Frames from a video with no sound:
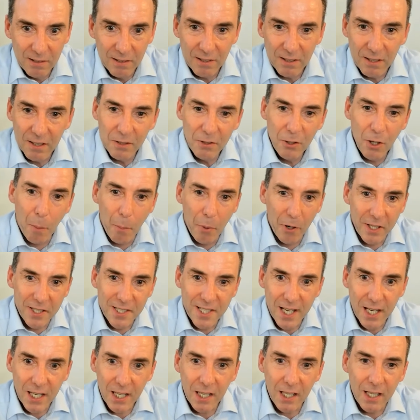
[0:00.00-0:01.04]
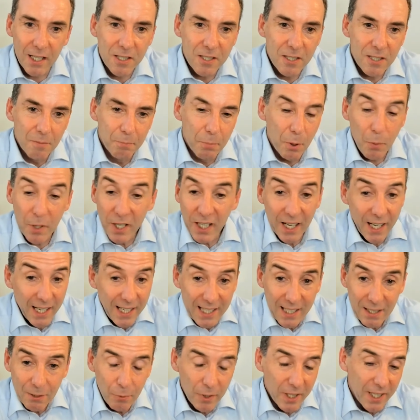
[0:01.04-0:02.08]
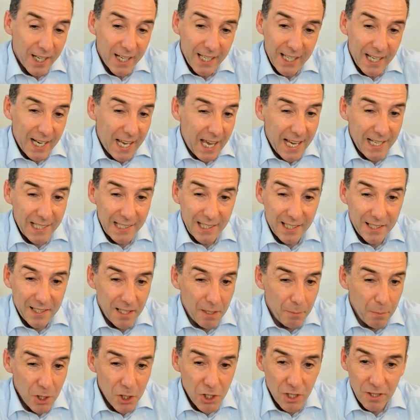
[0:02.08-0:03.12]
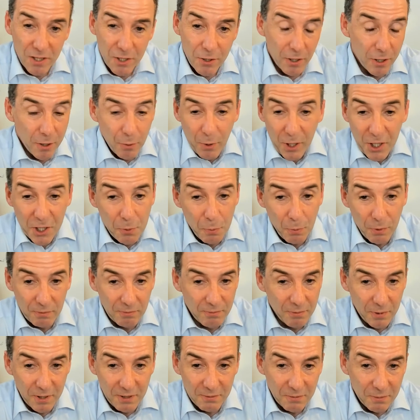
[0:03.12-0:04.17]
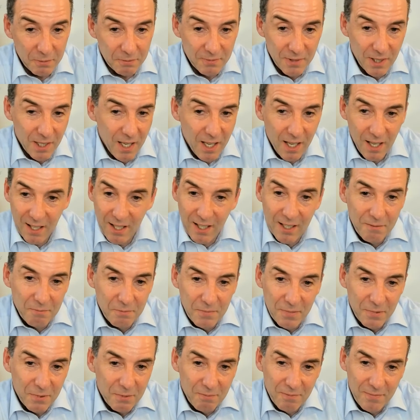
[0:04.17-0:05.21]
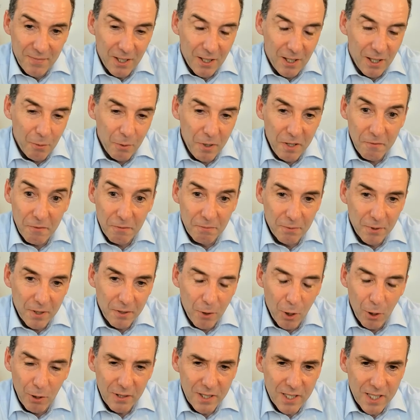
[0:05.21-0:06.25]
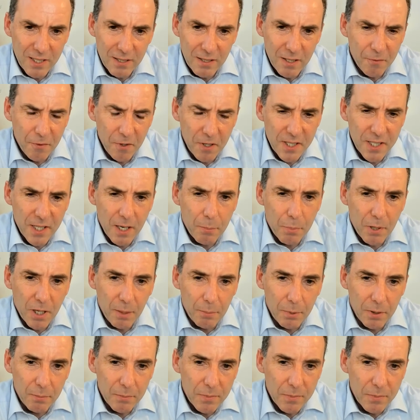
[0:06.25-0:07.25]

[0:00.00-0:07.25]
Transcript: number of decades. But we got to get a handle on the emissions. Otherwise, we have a whole different set of problems.